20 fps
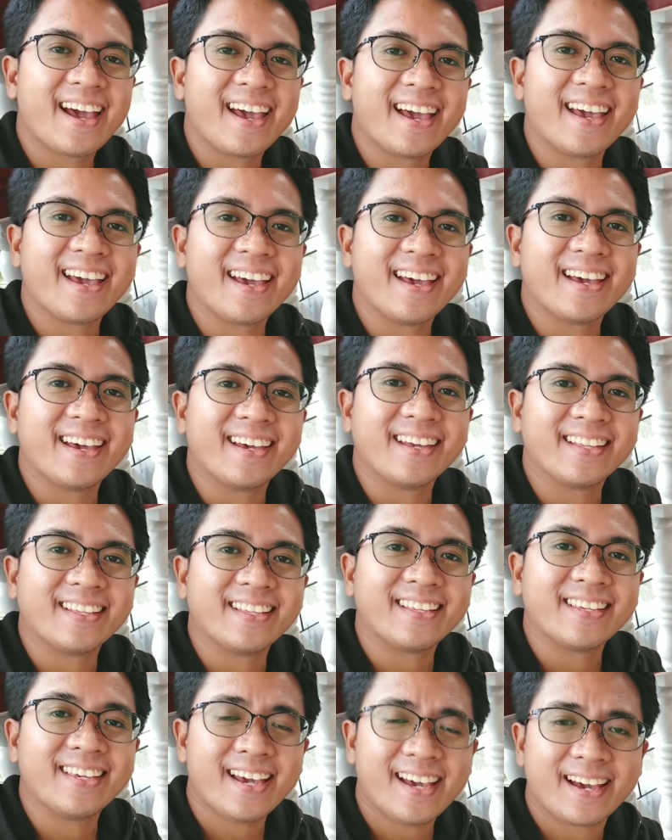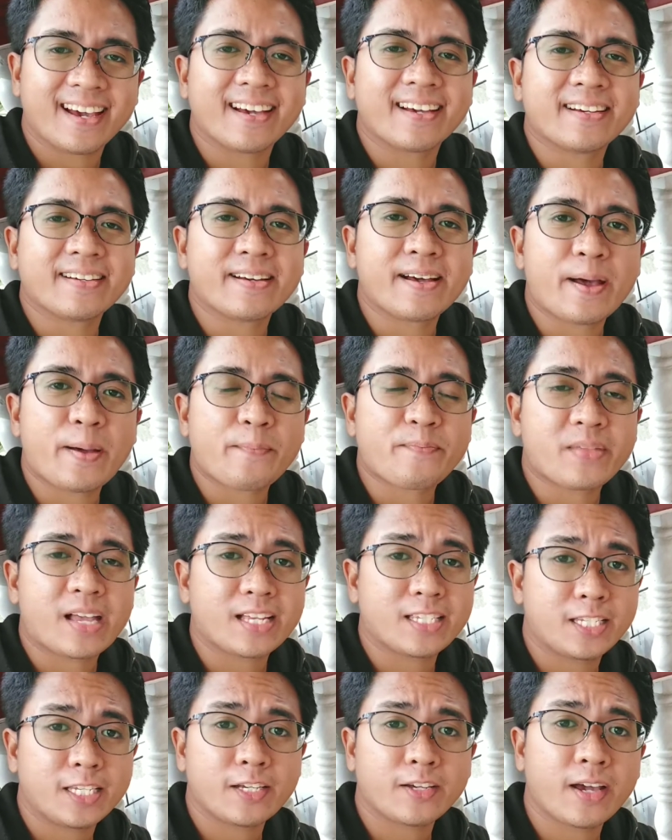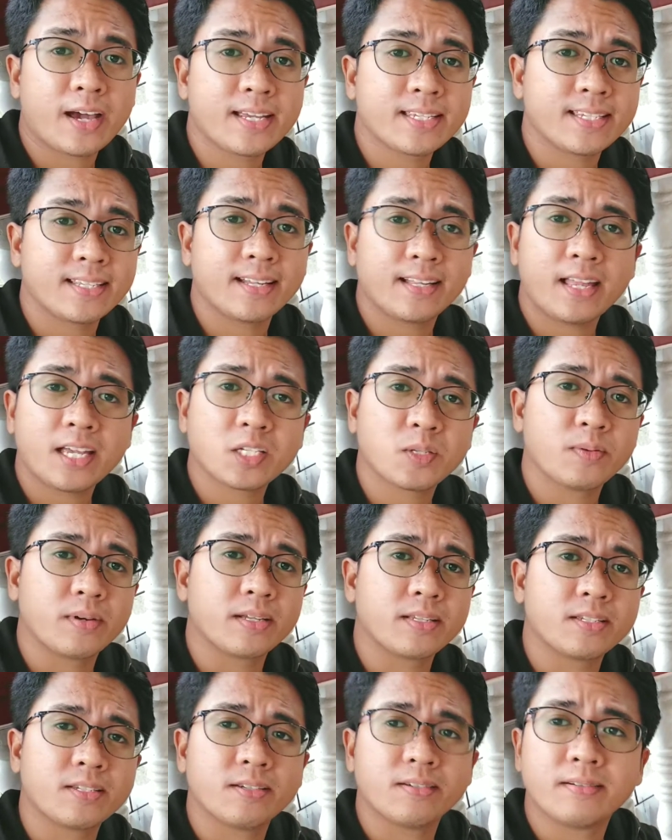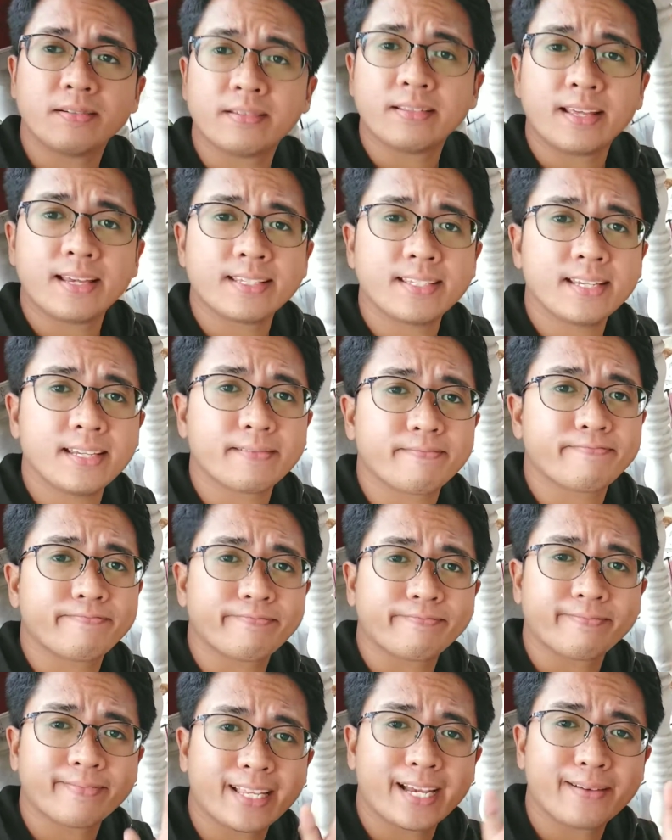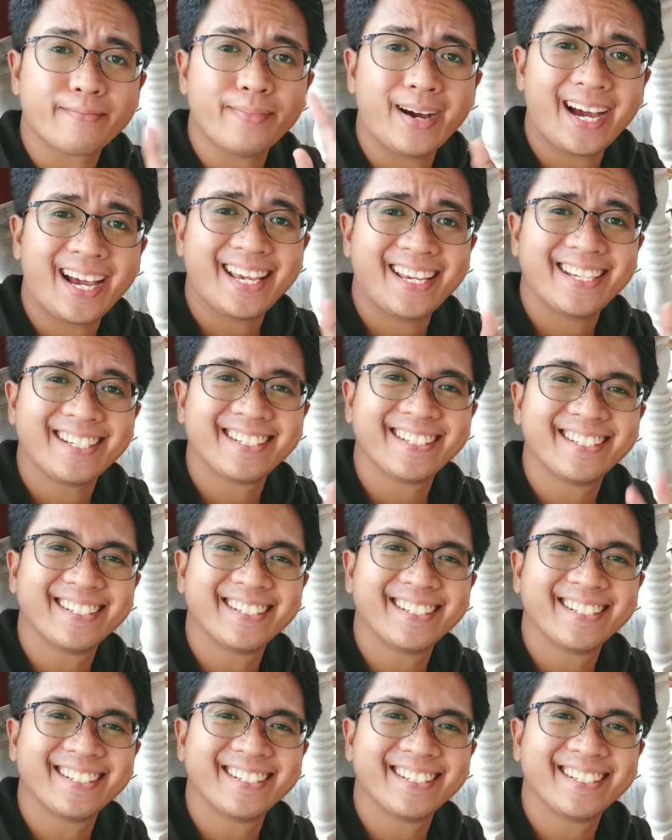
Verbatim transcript: And yeah, I'll see you guys in the next one. So that's it. Bye.